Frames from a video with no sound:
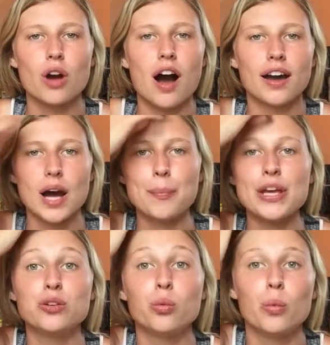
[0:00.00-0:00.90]
caught up
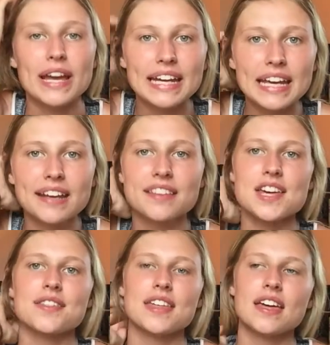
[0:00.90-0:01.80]
in winning
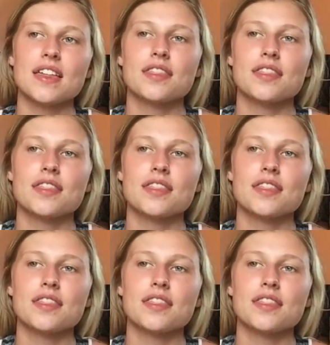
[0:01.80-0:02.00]
that they,